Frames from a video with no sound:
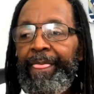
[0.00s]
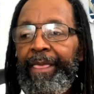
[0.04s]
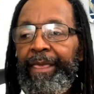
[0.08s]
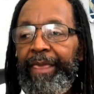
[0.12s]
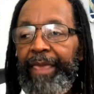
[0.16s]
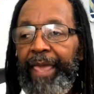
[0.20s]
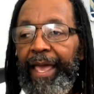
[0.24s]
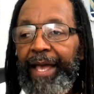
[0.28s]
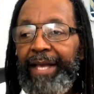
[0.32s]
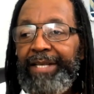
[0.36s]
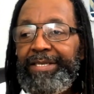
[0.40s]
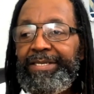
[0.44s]

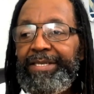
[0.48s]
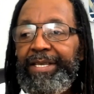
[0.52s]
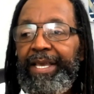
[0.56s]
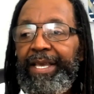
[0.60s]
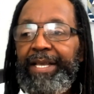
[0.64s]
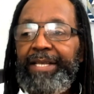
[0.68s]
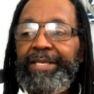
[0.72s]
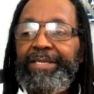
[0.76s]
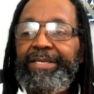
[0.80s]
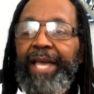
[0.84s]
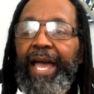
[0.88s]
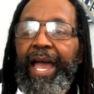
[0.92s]
Yes,
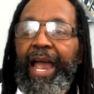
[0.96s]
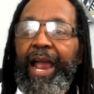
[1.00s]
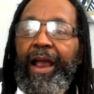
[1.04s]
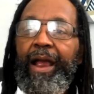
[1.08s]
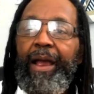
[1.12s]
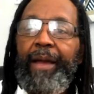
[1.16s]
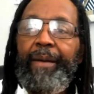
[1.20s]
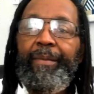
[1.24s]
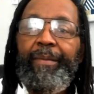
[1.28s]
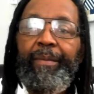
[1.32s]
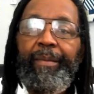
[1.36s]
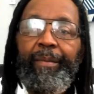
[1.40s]
end
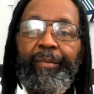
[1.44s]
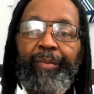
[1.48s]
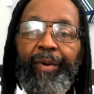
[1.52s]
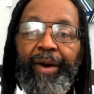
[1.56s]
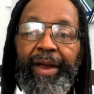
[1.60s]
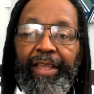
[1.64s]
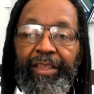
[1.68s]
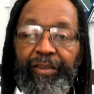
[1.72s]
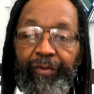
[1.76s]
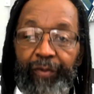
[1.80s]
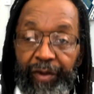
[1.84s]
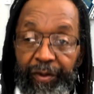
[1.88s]
time
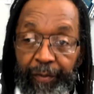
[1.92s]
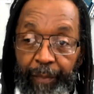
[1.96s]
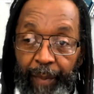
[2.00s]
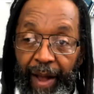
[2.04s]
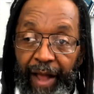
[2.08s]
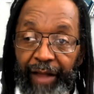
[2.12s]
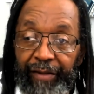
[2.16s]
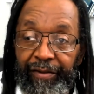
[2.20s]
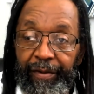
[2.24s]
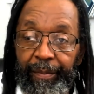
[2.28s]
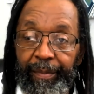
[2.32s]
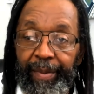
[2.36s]
brings
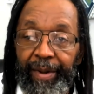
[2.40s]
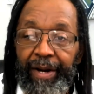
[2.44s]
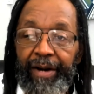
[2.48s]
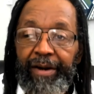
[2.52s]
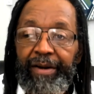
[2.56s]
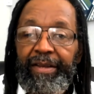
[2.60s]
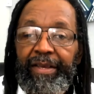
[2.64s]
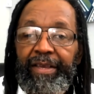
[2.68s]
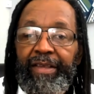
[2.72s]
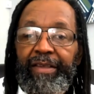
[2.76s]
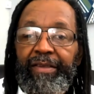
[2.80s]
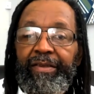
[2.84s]

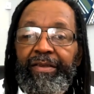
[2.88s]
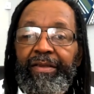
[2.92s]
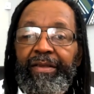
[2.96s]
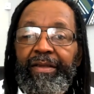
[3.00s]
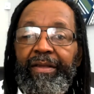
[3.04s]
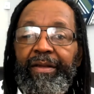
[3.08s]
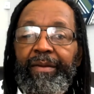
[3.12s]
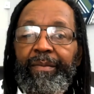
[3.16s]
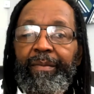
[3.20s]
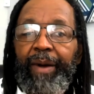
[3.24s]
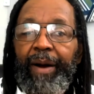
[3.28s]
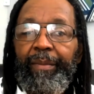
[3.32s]
responsibilities,
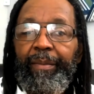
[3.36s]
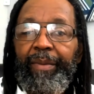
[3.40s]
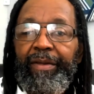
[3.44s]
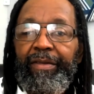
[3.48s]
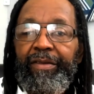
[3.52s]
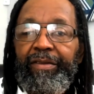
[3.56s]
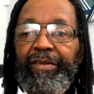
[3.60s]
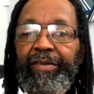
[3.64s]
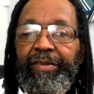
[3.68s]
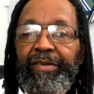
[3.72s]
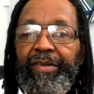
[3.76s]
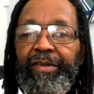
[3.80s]
my
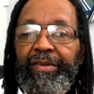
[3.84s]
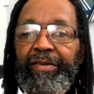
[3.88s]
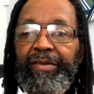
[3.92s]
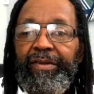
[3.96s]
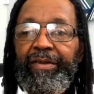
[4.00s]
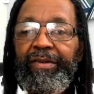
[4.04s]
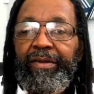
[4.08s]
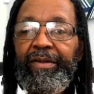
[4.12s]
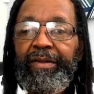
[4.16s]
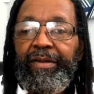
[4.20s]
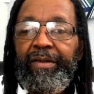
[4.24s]
brothers and sisters.